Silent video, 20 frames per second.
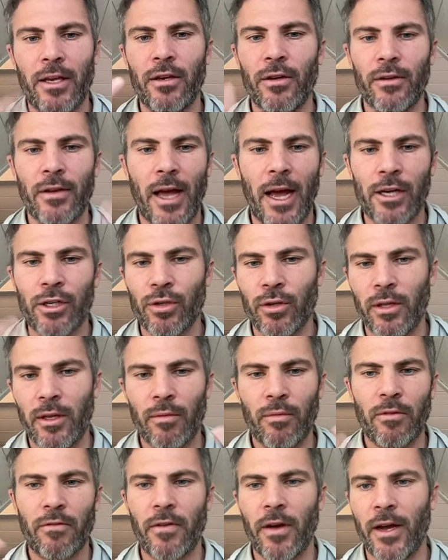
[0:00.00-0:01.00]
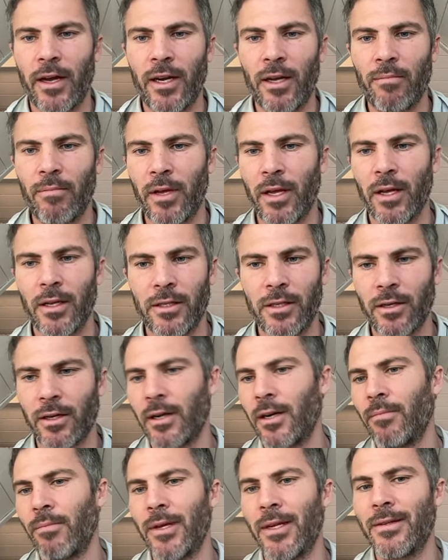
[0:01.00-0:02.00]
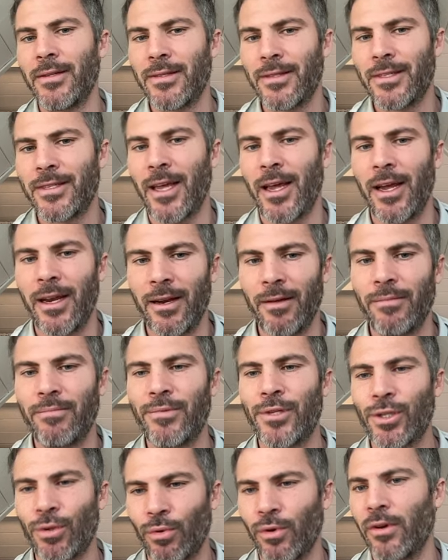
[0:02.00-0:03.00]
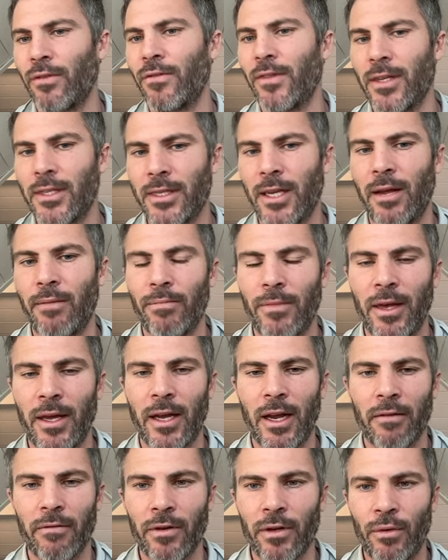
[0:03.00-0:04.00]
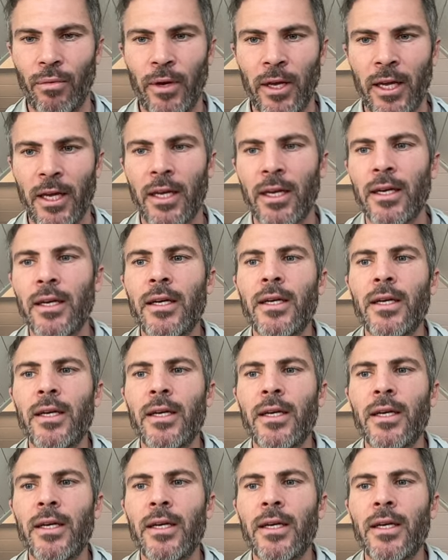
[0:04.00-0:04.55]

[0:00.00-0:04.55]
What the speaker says: you'll naturally refine it because you're going to be saying sort of the same thing every week.